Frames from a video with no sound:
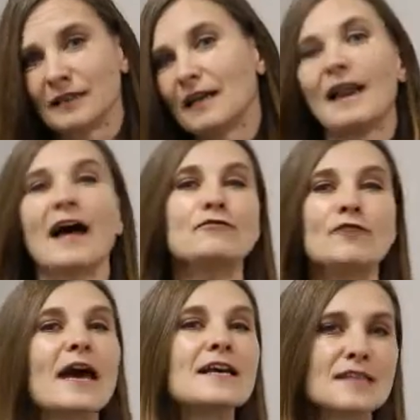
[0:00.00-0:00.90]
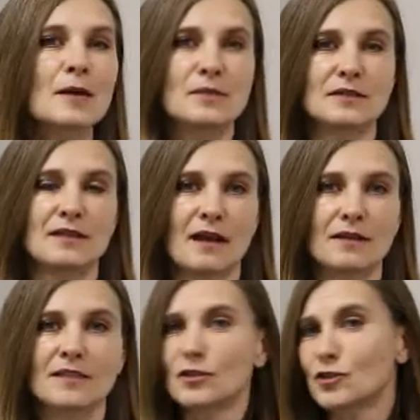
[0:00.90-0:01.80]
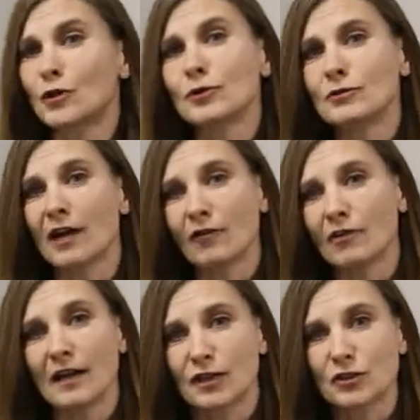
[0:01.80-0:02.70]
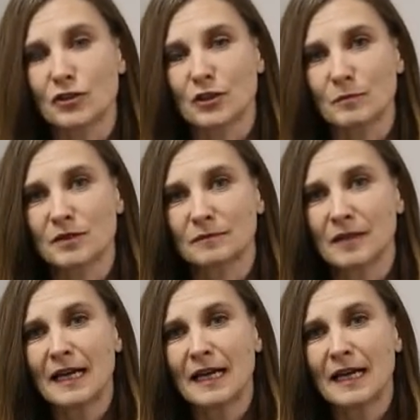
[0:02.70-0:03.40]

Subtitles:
Life has ups and downs, and so do our relationships.